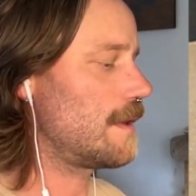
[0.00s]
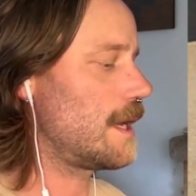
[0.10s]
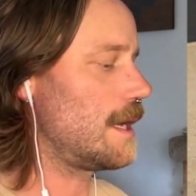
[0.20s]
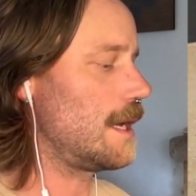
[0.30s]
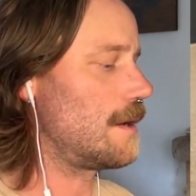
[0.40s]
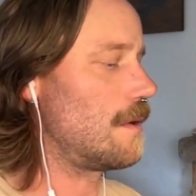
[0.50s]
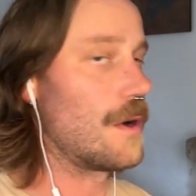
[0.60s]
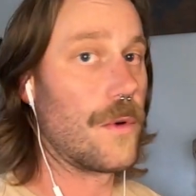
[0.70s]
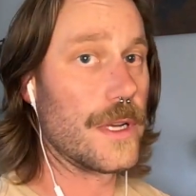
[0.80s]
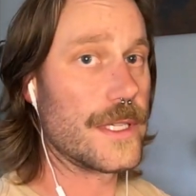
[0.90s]
Okay, yeah, no, I
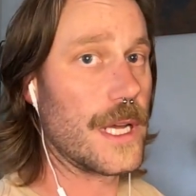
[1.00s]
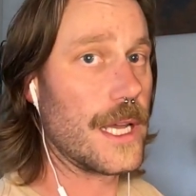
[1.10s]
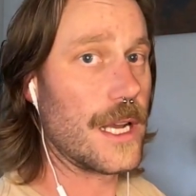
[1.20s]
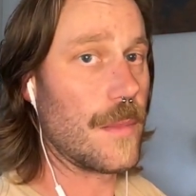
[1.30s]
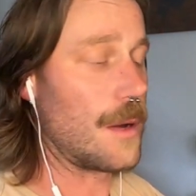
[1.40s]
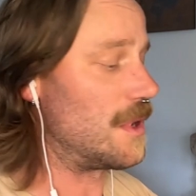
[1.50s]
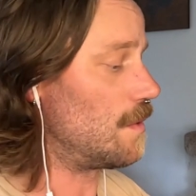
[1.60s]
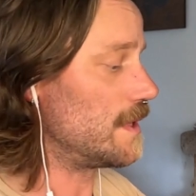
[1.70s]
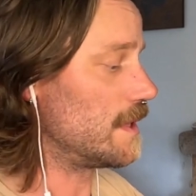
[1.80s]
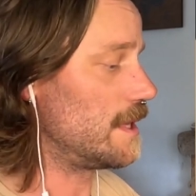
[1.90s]
want edamame
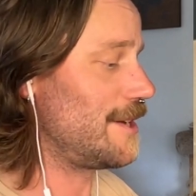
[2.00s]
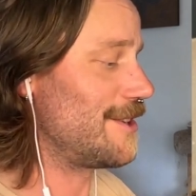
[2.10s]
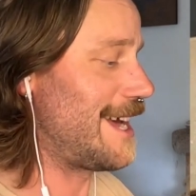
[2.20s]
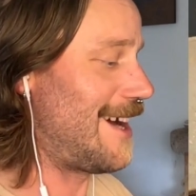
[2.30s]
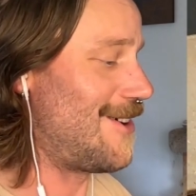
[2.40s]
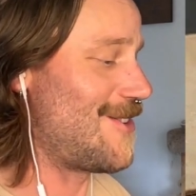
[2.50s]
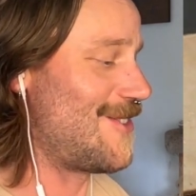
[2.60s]
ones on there now.